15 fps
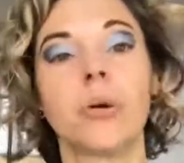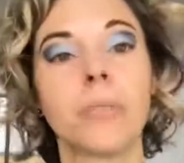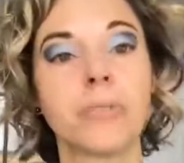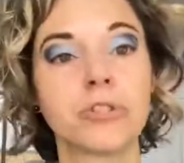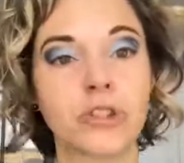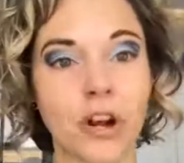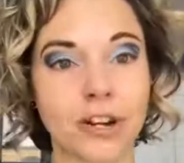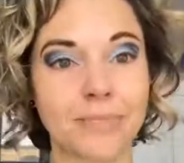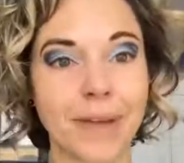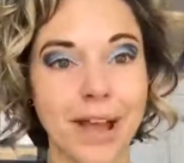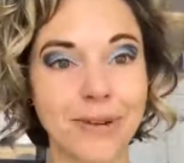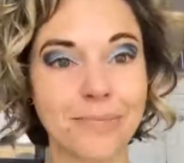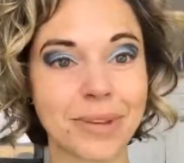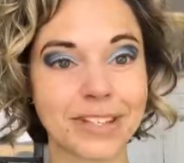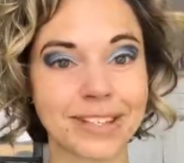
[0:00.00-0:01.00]
started my
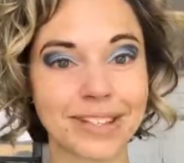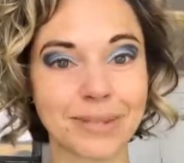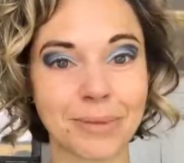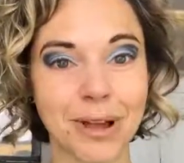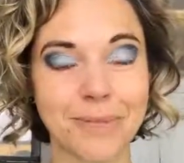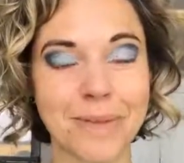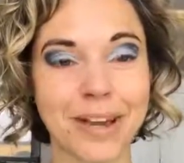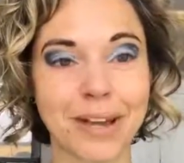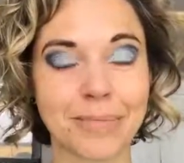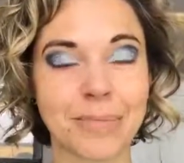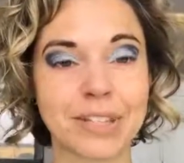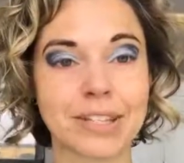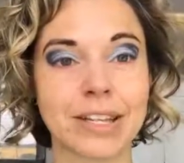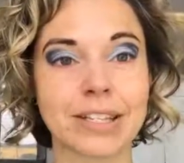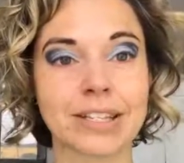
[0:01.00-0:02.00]
own business, my own makeup
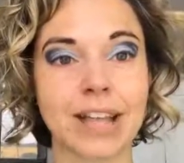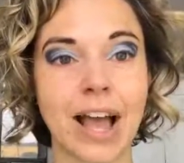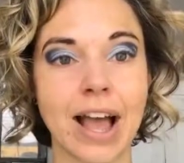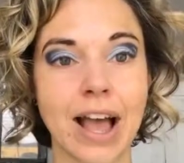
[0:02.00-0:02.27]
business.